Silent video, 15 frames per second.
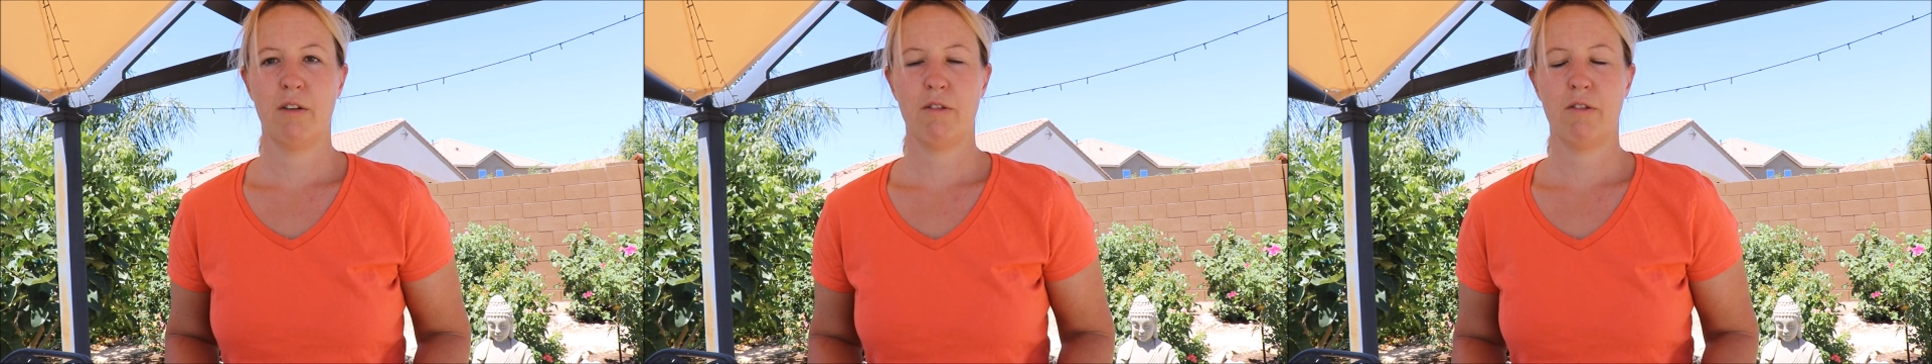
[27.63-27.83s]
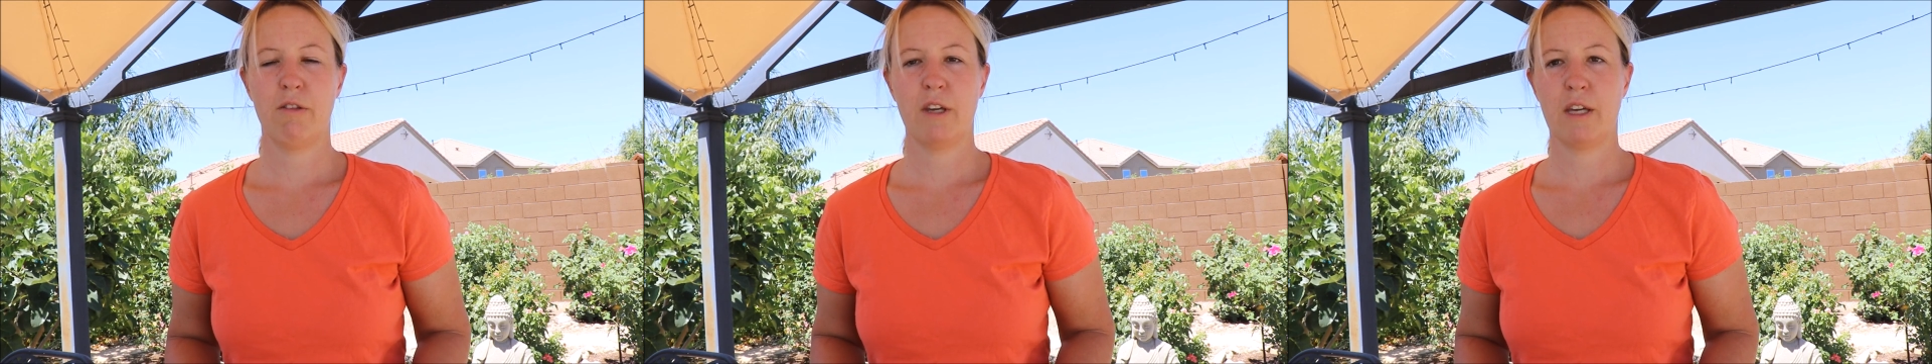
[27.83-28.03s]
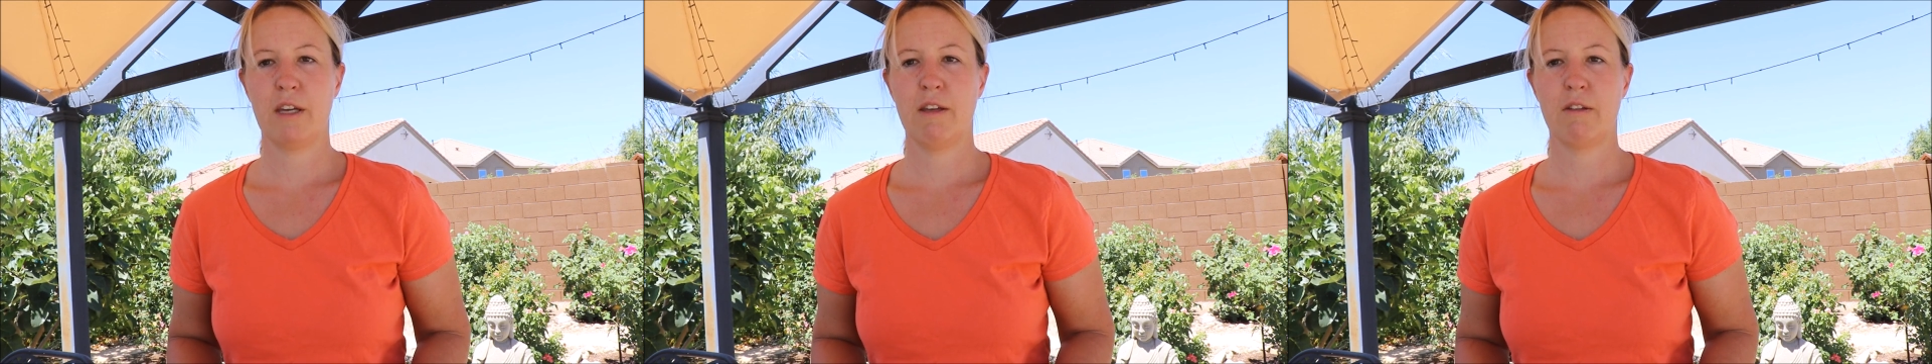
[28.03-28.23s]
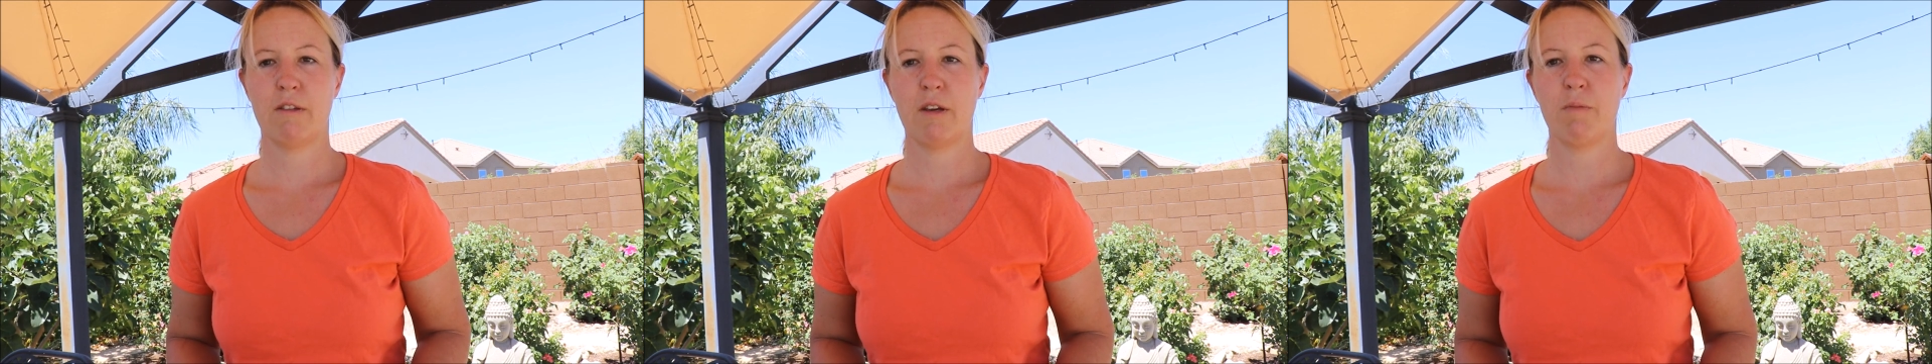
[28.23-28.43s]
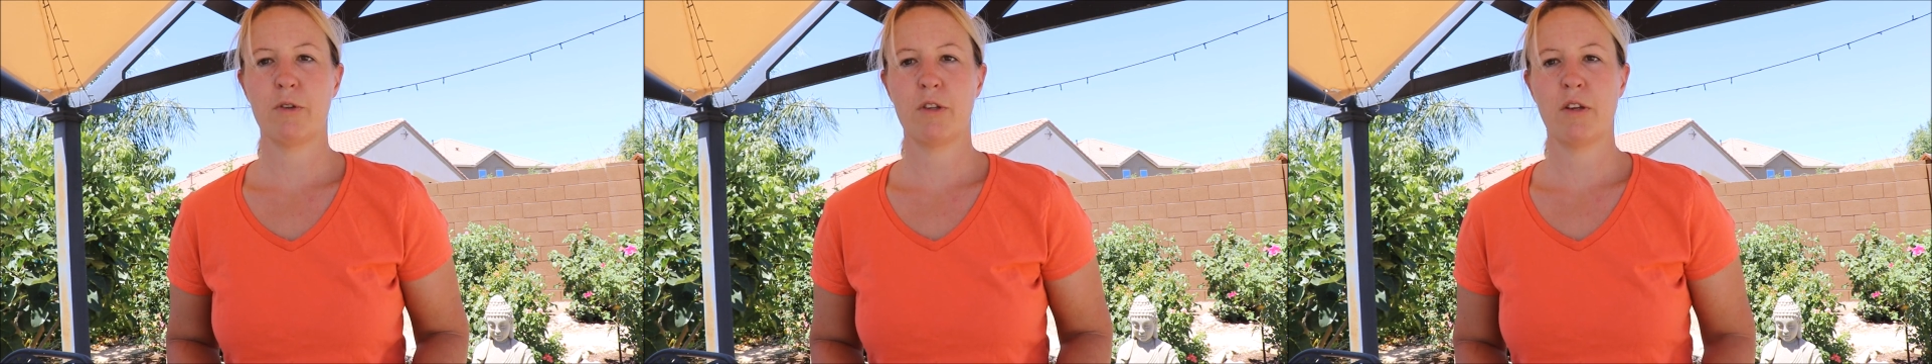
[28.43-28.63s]
sticky
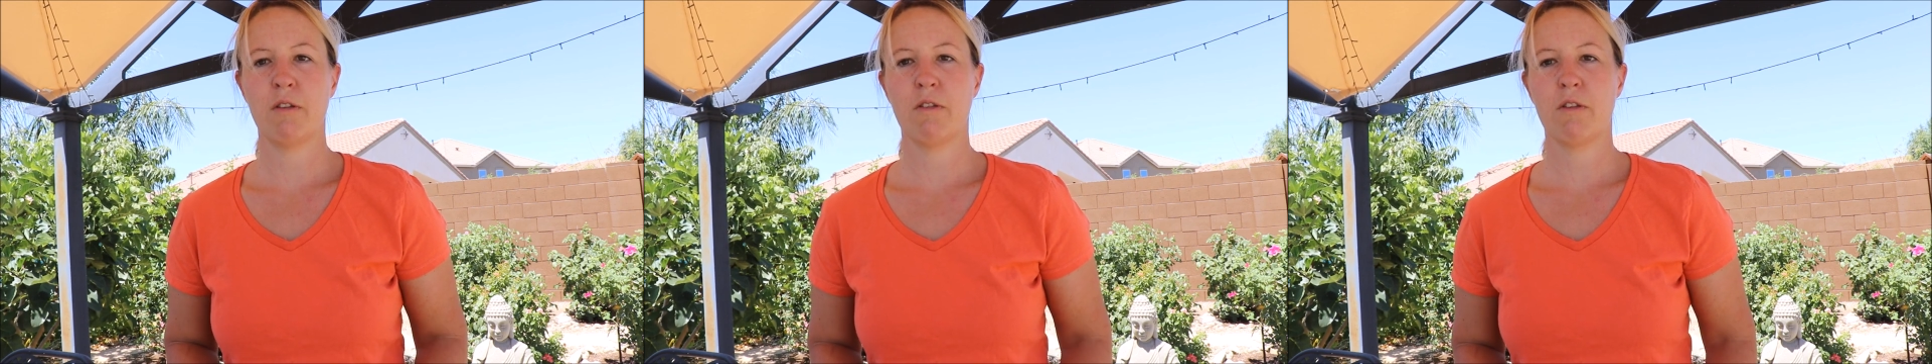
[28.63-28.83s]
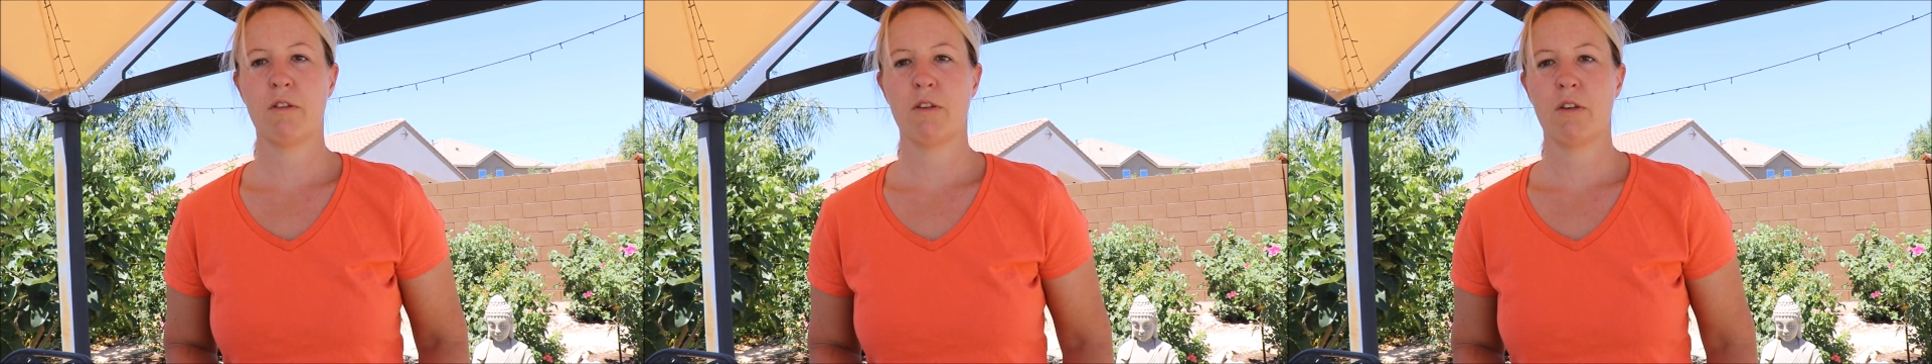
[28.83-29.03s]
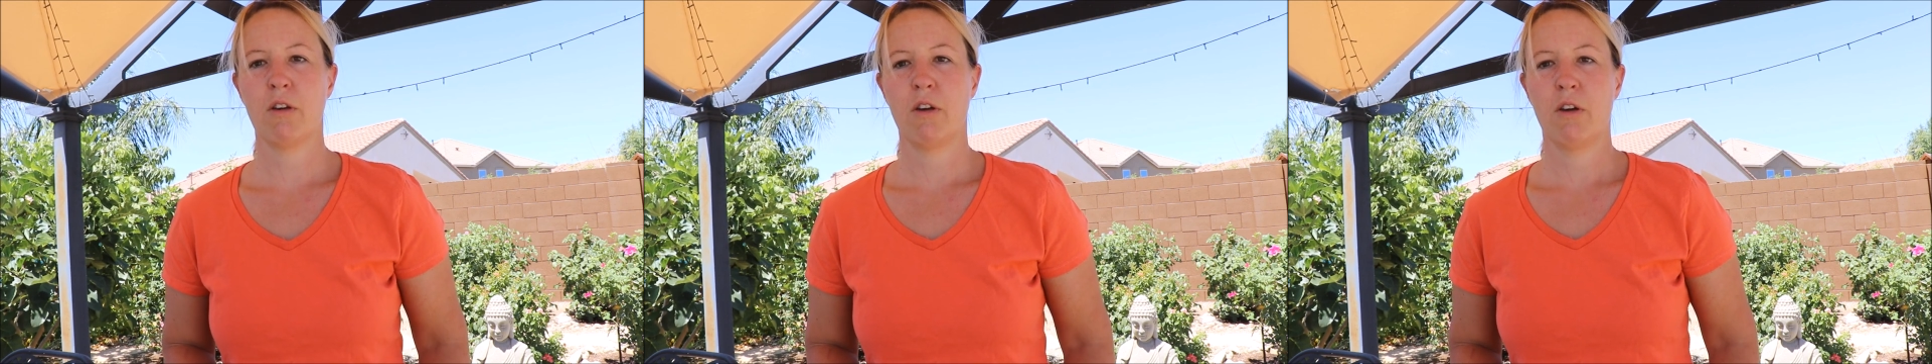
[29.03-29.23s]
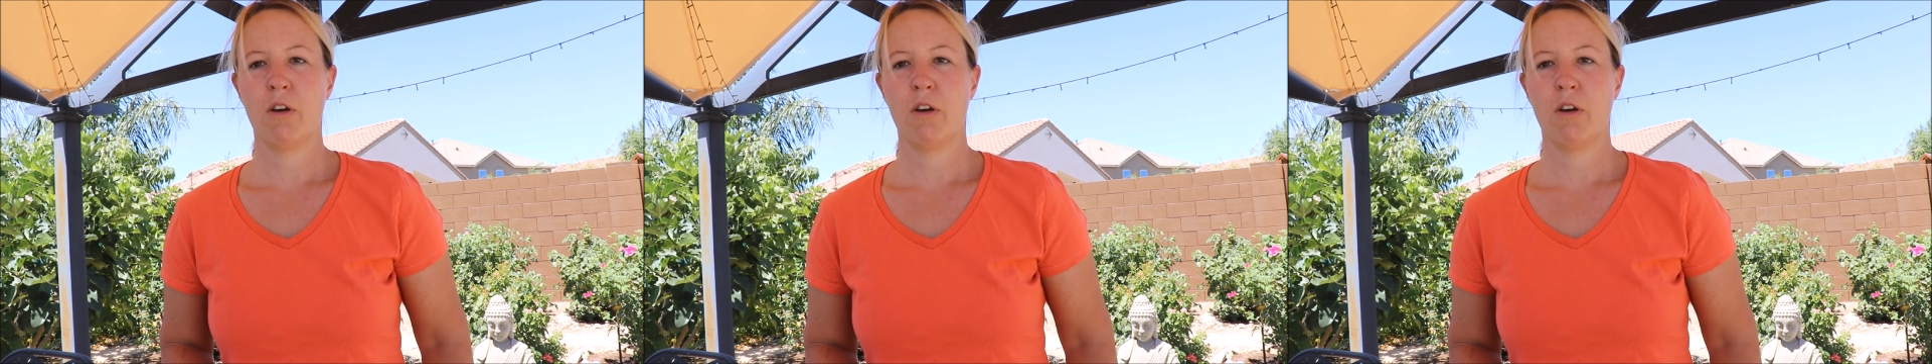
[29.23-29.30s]
substance,